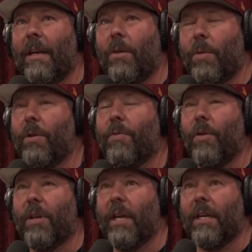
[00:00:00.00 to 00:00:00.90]
we do the
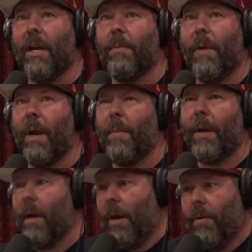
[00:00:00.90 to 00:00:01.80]
first kiss, and I'm
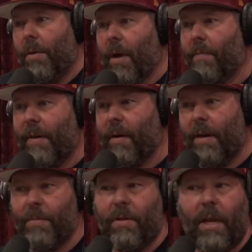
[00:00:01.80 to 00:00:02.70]
like, I don't know.
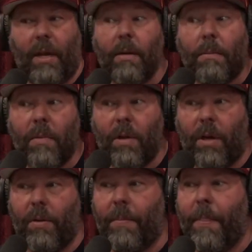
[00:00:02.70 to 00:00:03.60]
I'm just like, you
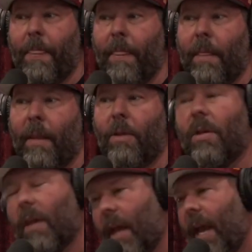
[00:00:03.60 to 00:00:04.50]
know. And
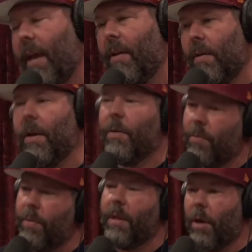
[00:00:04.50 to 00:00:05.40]
she's like, hey, you know,
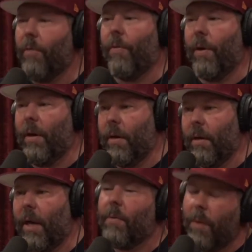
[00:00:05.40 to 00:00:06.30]
really go for it.
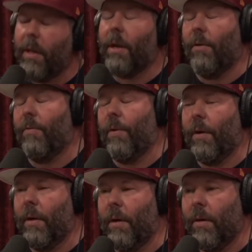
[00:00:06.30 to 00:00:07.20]
Like, really go for
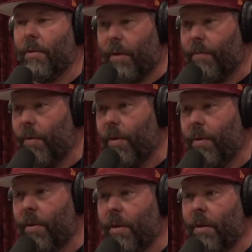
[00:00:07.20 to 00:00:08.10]
it. And I was like, for
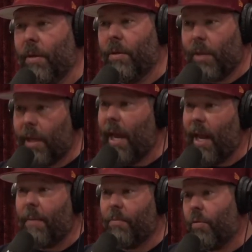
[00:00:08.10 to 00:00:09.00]
real? She's like,
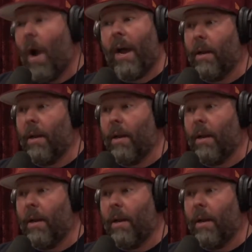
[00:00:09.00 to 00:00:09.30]
yeah, try